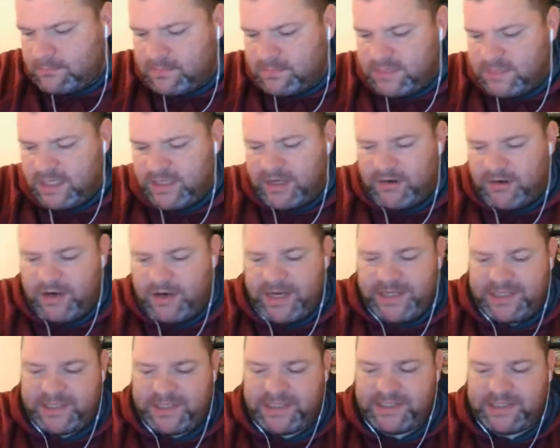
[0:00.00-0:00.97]
And their
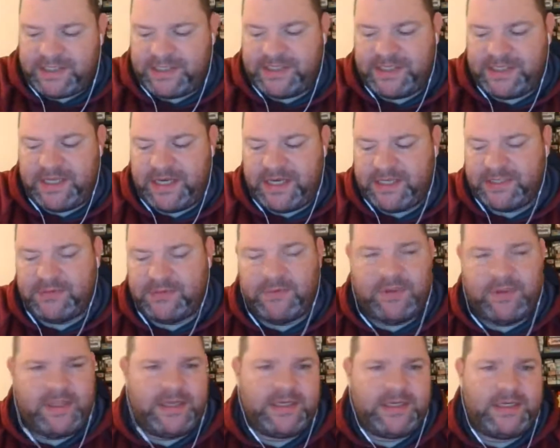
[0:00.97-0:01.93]
8616 is the
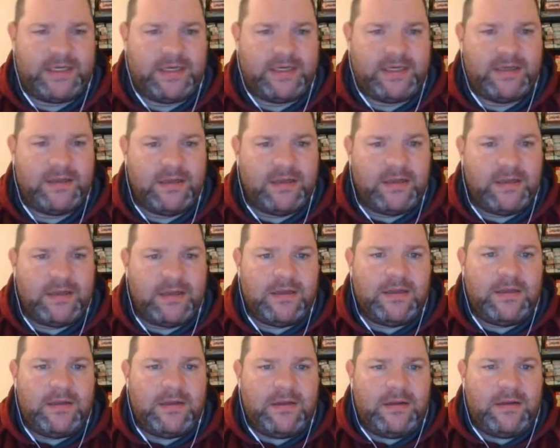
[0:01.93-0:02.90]
one that
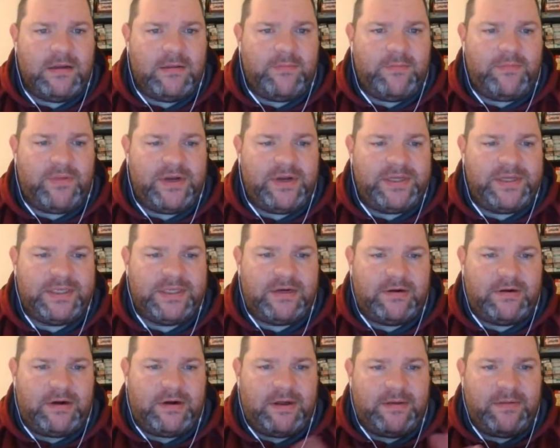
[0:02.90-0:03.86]
brings
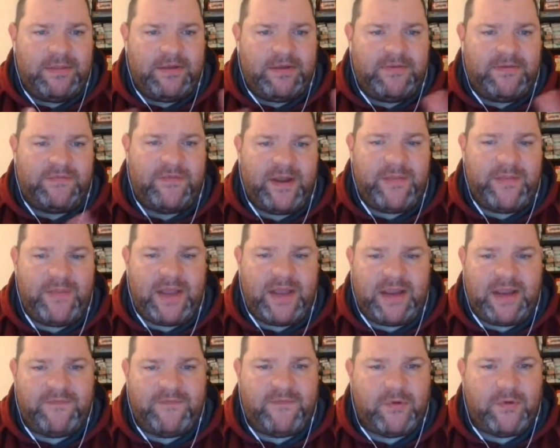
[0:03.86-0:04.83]
their freight back
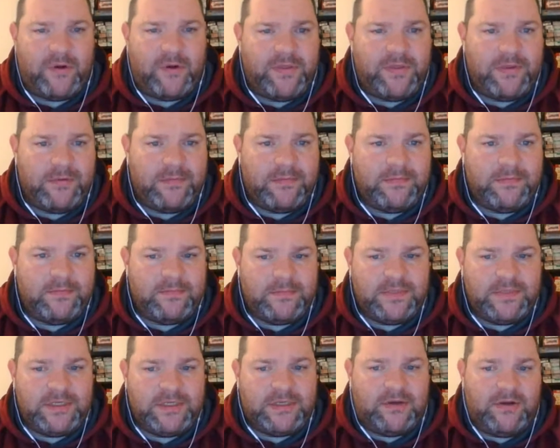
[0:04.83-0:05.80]
and forth.
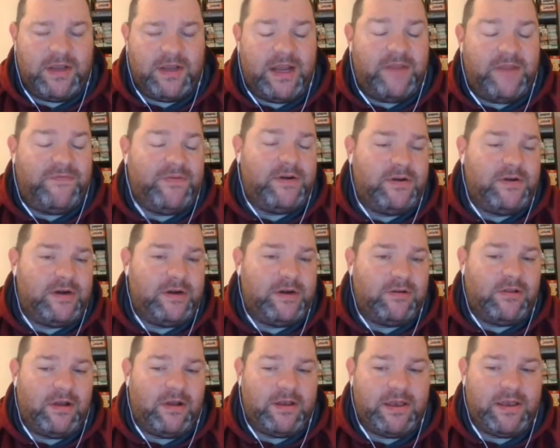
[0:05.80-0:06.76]
So again, if you're
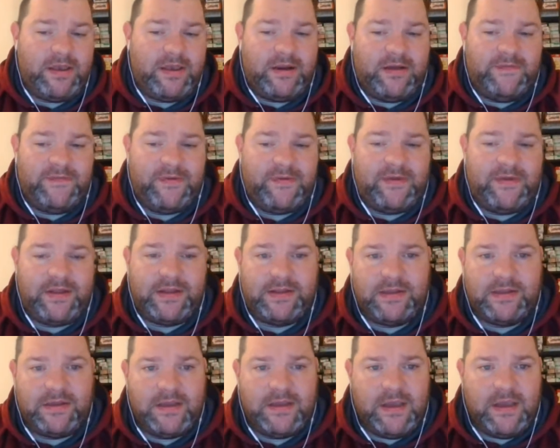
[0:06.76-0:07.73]
lucky enough, you can
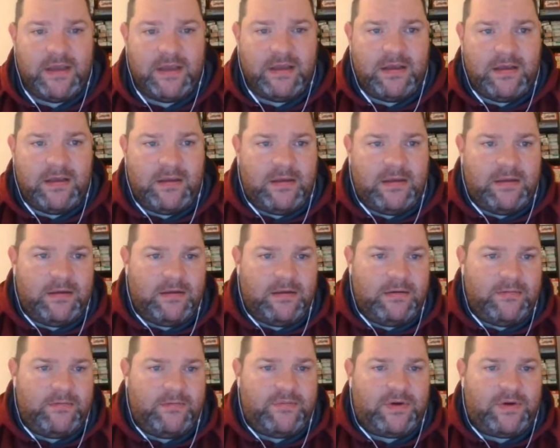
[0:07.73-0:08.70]

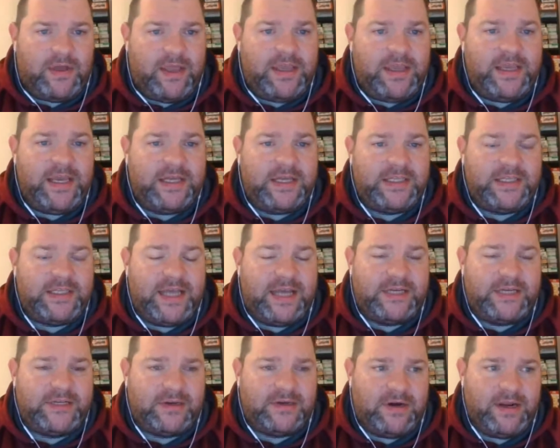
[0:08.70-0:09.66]
probably catch
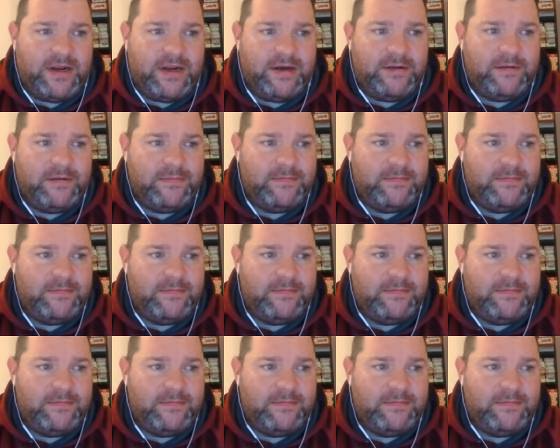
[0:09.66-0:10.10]
that train